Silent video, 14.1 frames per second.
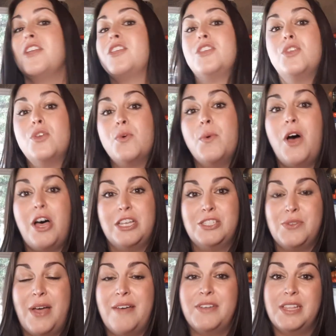you will
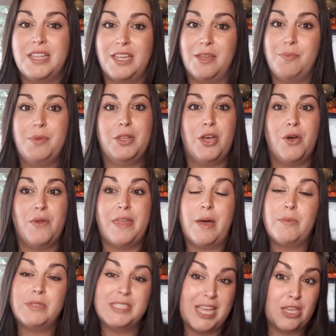also have a link below that
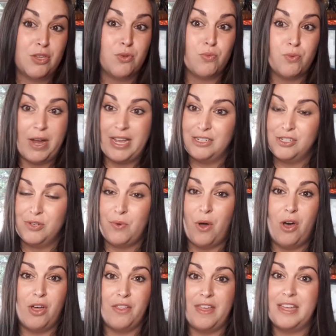will take you right to
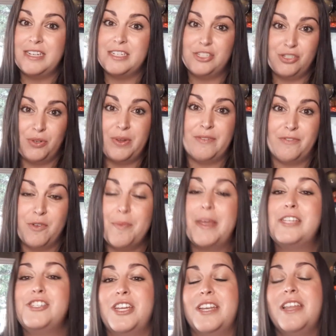all the additional
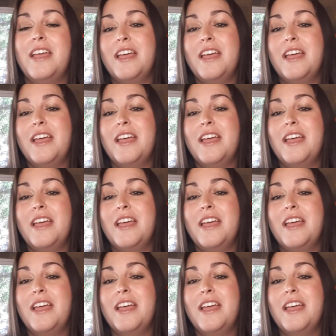information,